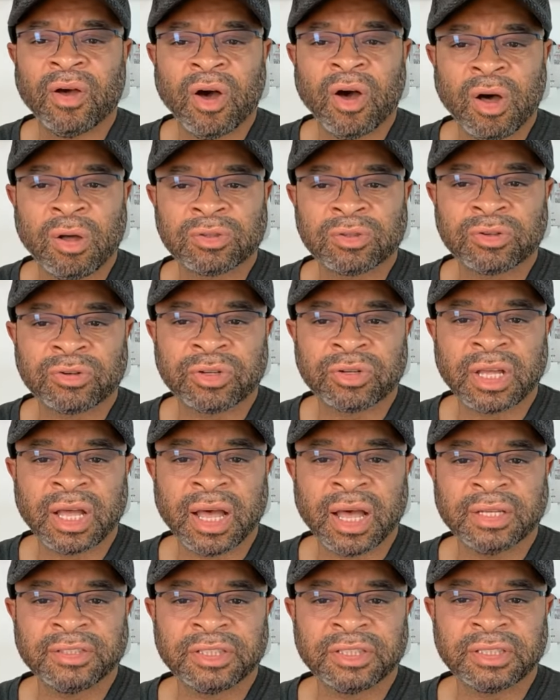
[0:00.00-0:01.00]
Altered
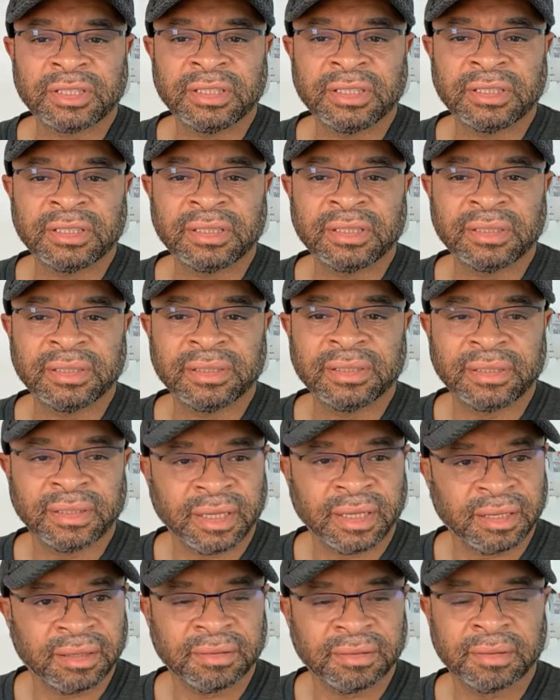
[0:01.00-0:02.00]
consciousness,
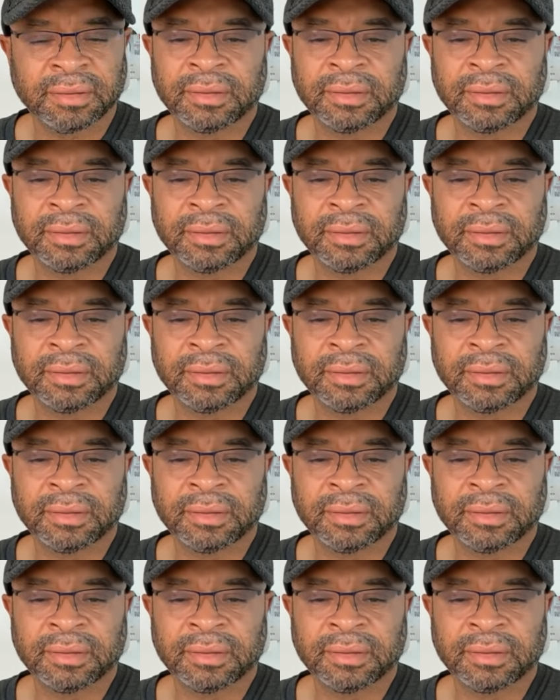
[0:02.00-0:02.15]
yeah.